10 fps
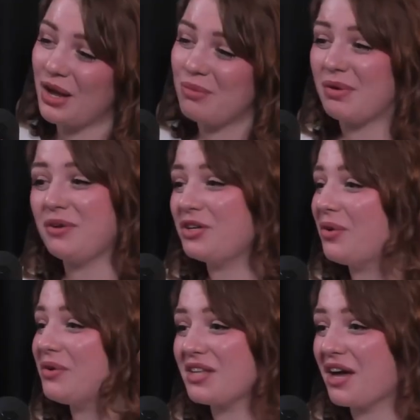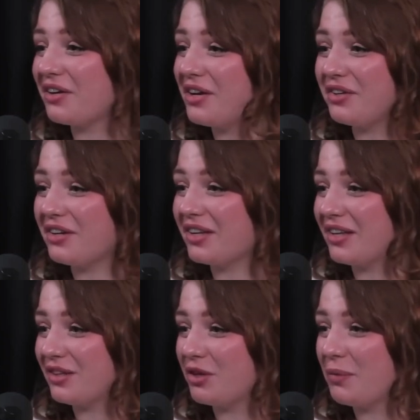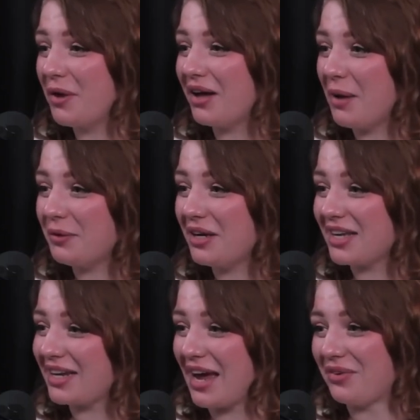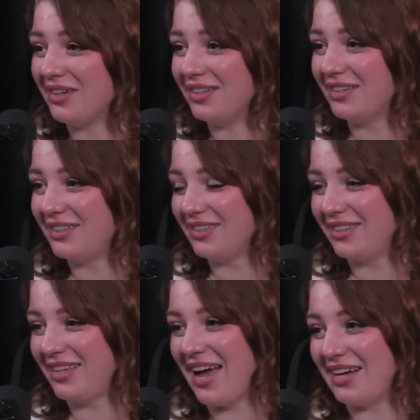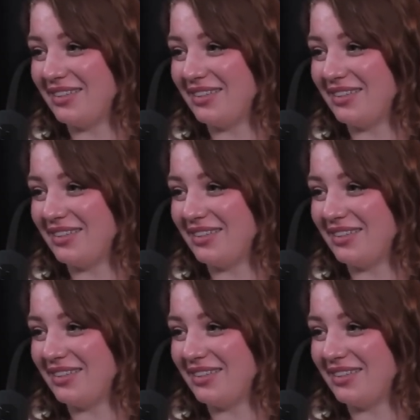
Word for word: Maybe she won't slaughter you during the robot uprising now. Maybe. Yeah.